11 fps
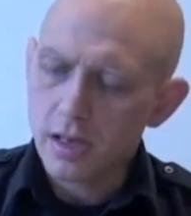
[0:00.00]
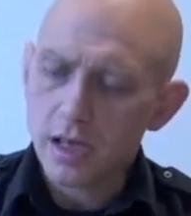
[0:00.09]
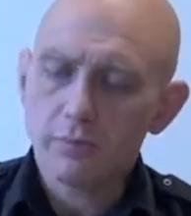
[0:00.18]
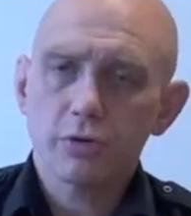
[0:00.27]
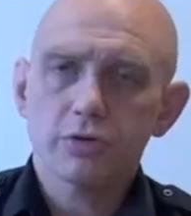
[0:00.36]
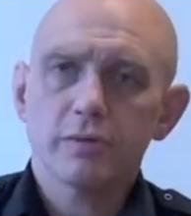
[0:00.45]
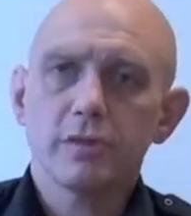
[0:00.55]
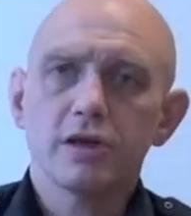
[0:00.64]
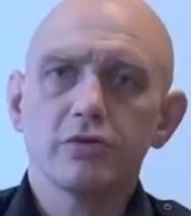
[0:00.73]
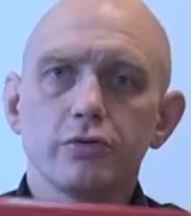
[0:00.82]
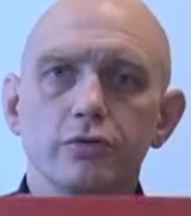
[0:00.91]
and put them
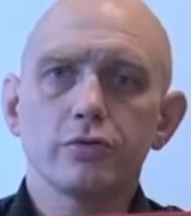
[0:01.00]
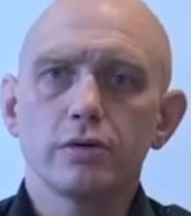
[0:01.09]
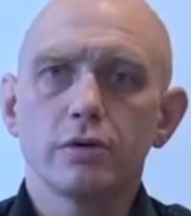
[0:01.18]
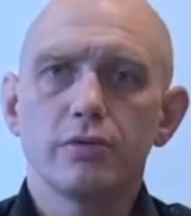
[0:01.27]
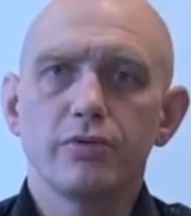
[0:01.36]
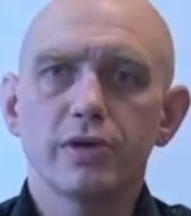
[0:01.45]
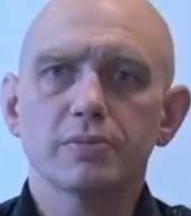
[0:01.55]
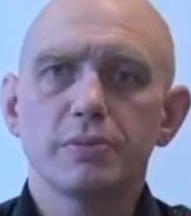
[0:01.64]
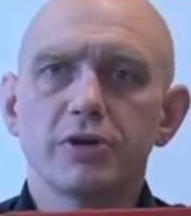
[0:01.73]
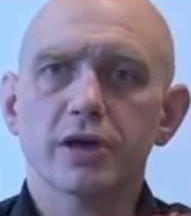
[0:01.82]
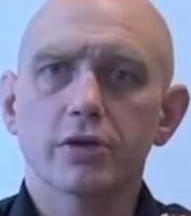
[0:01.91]
into this
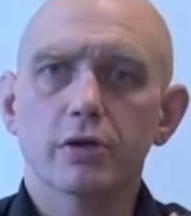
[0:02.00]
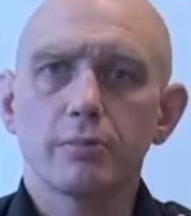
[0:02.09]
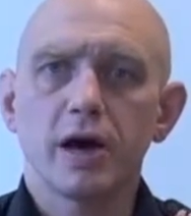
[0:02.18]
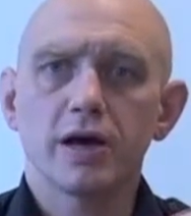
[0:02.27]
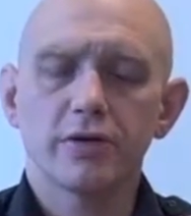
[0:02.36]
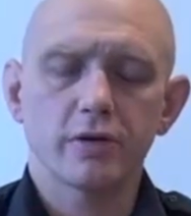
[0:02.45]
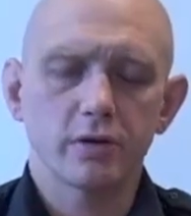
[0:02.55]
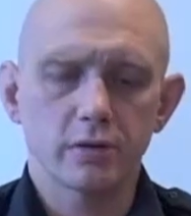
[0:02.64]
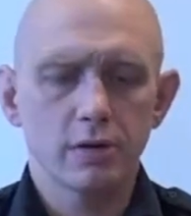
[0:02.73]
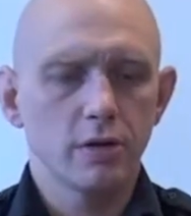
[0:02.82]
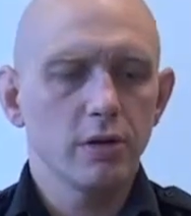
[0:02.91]
particular binder,
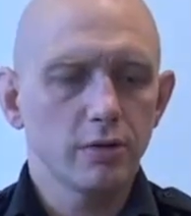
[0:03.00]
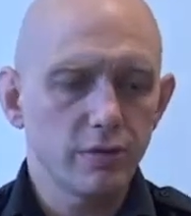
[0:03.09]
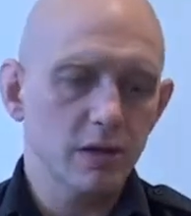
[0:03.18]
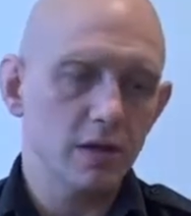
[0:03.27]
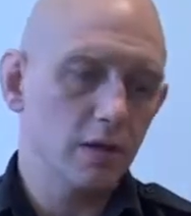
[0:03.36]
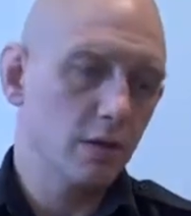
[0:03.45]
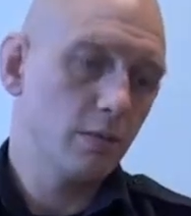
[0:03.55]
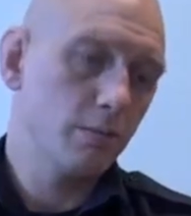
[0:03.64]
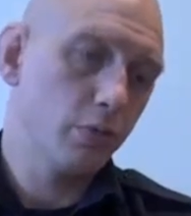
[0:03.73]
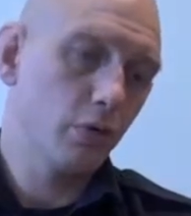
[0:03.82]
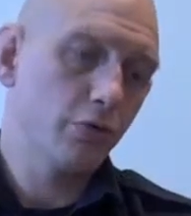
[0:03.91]
the
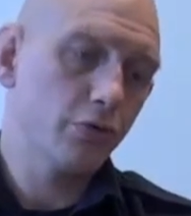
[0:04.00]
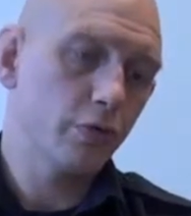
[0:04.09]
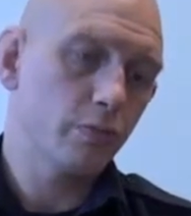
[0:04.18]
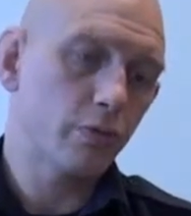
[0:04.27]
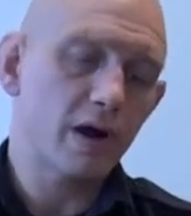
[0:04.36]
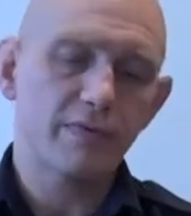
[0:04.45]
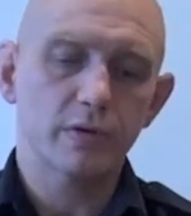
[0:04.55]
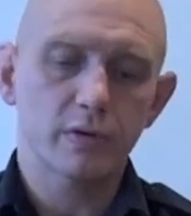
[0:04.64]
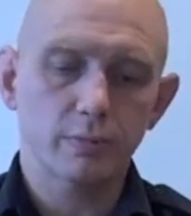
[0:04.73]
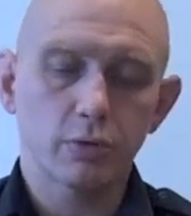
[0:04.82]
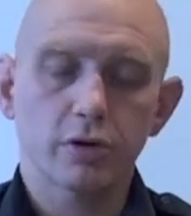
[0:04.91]
pull tube
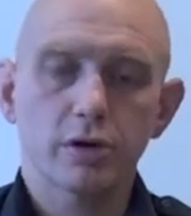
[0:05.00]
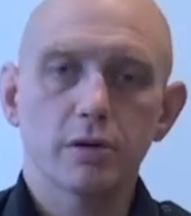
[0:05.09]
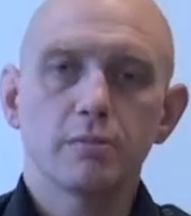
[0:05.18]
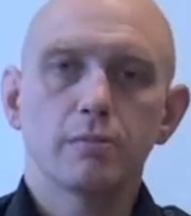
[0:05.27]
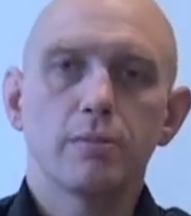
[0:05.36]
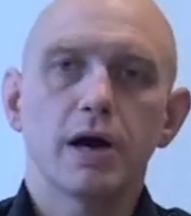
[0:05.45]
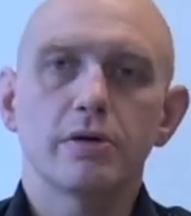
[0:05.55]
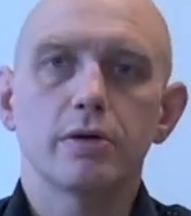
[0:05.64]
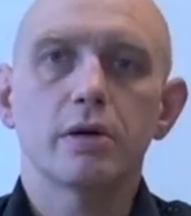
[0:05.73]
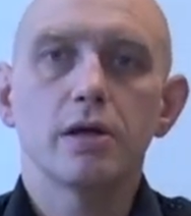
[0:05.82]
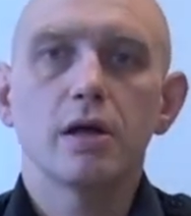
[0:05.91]
reference book
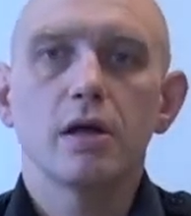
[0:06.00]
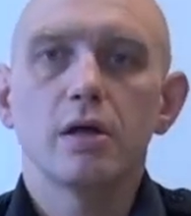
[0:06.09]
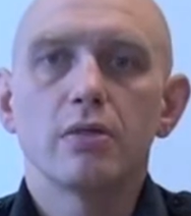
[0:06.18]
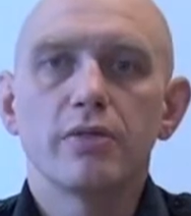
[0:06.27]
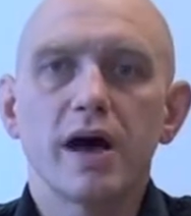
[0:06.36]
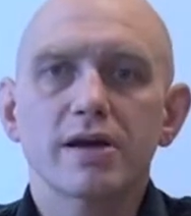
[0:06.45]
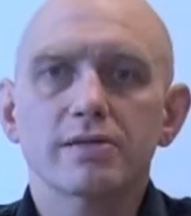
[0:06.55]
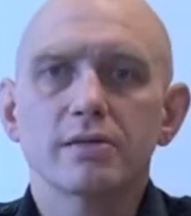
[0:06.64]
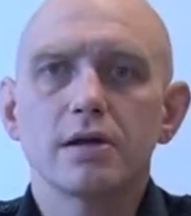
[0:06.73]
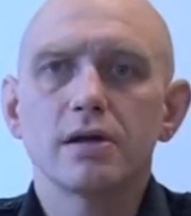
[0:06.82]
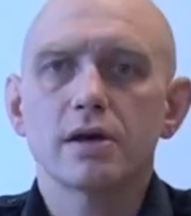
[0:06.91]
binder. That's
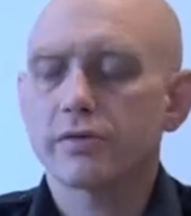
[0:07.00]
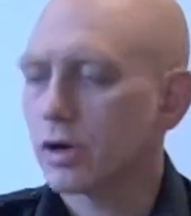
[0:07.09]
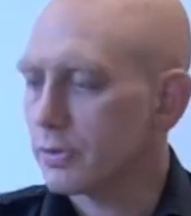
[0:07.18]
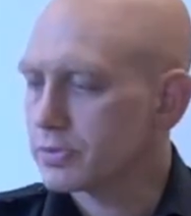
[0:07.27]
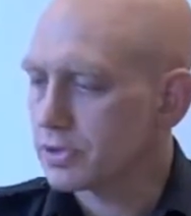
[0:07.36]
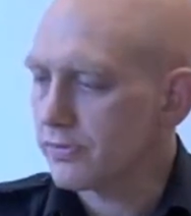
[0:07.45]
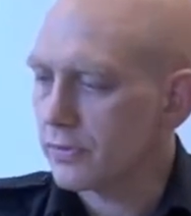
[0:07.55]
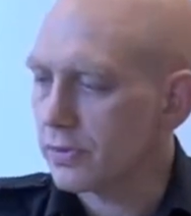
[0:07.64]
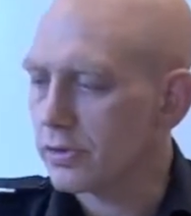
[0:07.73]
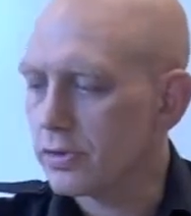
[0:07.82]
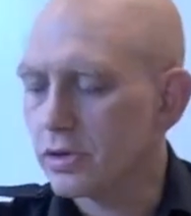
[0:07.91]
another option
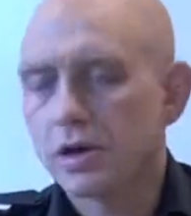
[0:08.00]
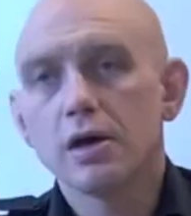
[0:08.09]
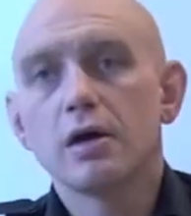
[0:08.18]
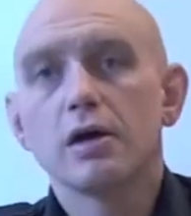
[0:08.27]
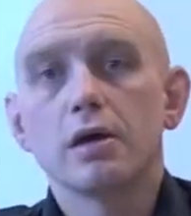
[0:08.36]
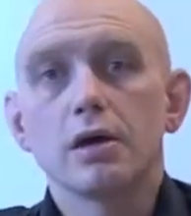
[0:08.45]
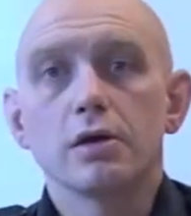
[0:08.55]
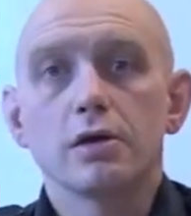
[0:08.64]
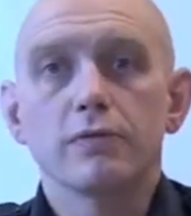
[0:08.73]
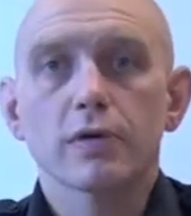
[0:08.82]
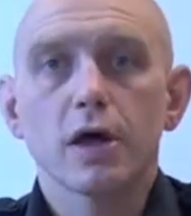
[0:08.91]
for you.
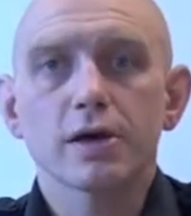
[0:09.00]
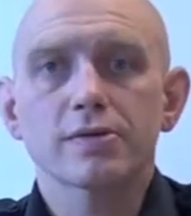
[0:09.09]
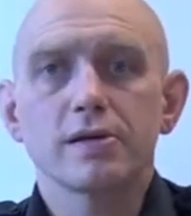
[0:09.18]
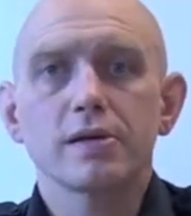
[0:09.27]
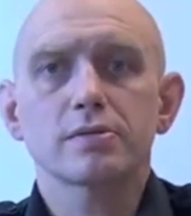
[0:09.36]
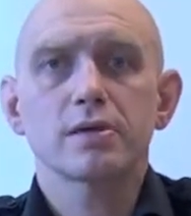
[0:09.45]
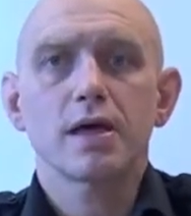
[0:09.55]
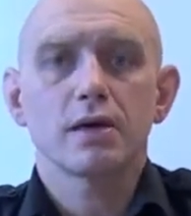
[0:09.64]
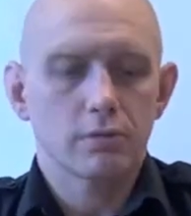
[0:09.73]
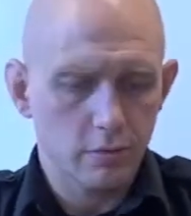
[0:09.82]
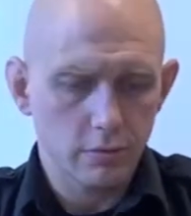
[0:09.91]
You've lost this,
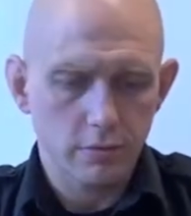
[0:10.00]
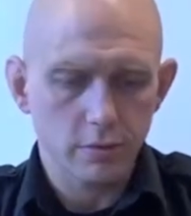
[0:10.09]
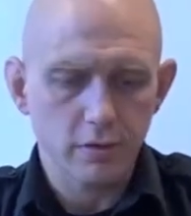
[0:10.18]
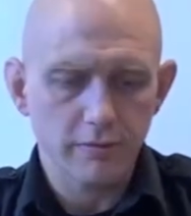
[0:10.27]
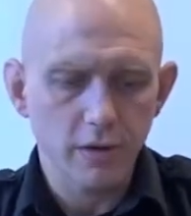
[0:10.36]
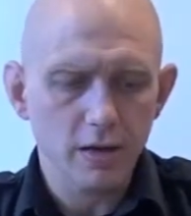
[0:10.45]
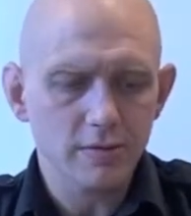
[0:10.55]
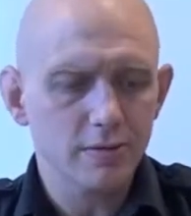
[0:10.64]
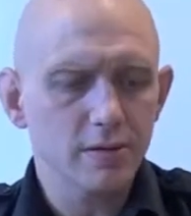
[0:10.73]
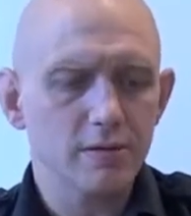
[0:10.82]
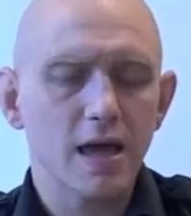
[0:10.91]
you've lost
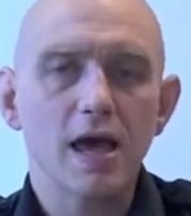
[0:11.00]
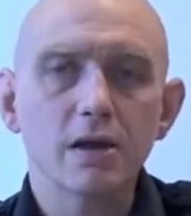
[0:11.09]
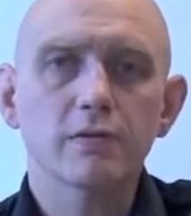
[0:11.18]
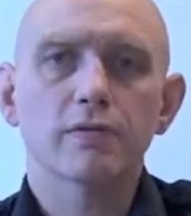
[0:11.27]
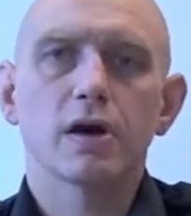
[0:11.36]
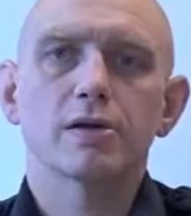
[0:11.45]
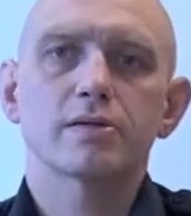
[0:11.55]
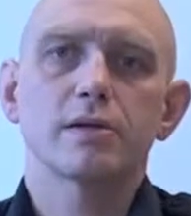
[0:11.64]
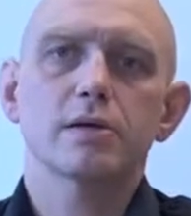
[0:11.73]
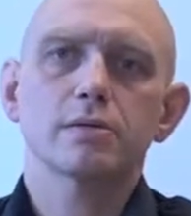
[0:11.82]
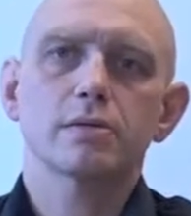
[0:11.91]
this and you've lost
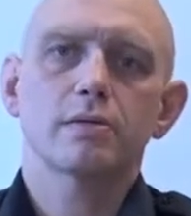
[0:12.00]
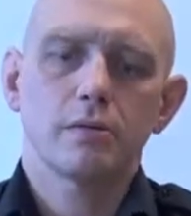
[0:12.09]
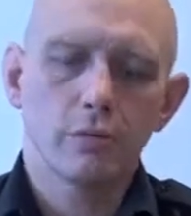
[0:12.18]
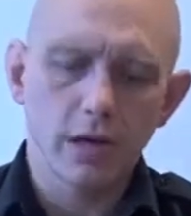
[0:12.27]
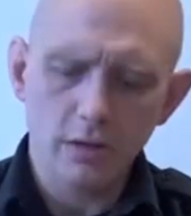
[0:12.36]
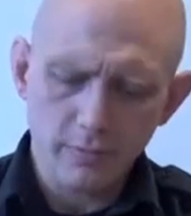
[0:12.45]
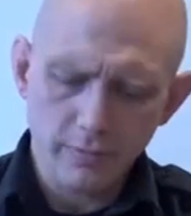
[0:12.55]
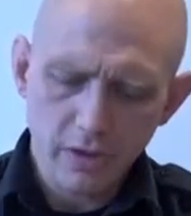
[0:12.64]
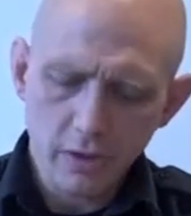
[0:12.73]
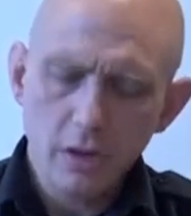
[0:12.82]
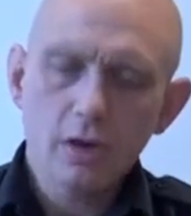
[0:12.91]
this. Well,
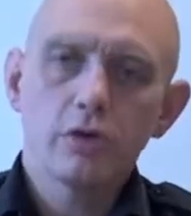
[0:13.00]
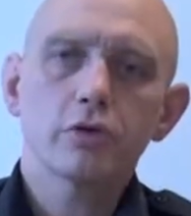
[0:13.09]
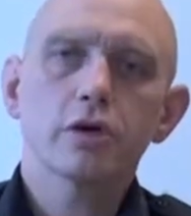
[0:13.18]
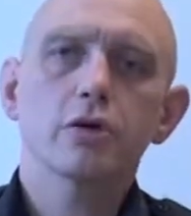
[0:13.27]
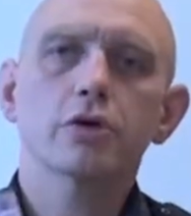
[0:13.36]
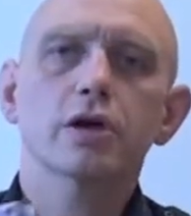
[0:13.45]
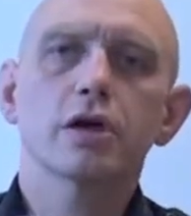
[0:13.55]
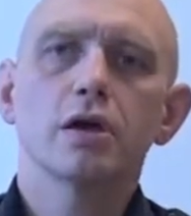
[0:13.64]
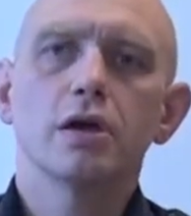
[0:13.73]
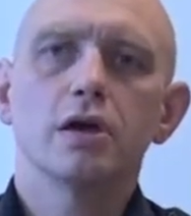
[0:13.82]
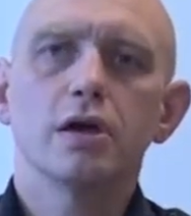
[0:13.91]
you can look
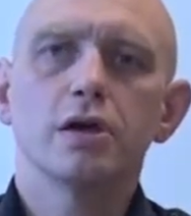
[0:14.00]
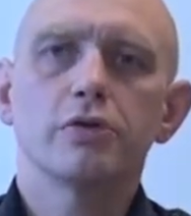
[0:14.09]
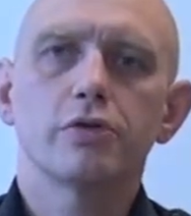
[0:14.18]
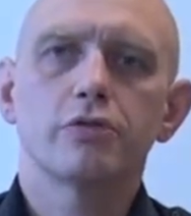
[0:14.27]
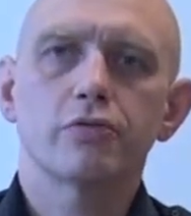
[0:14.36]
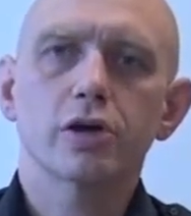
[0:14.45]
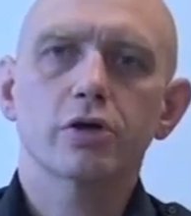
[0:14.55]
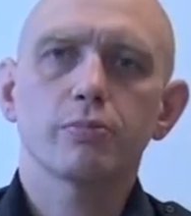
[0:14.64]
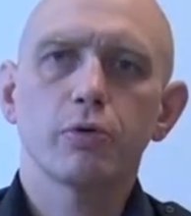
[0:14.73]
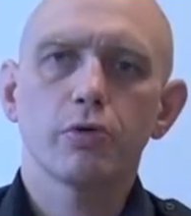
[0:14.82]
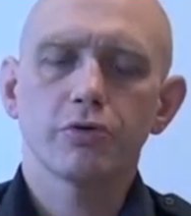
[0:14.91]
in your
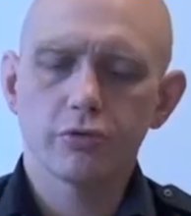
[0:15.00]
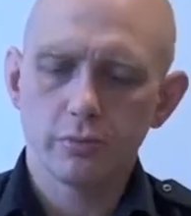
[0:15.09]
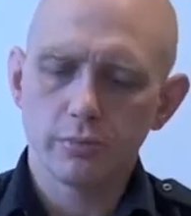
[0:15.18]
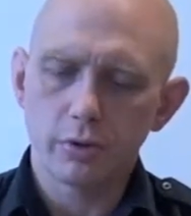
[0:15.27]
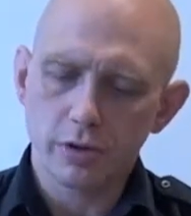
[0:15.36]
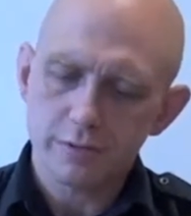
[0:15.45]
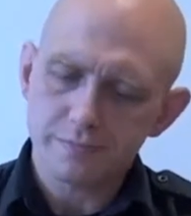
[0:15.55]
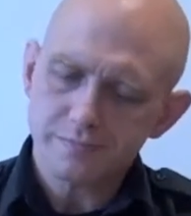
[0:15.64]
Draeger pull tube book.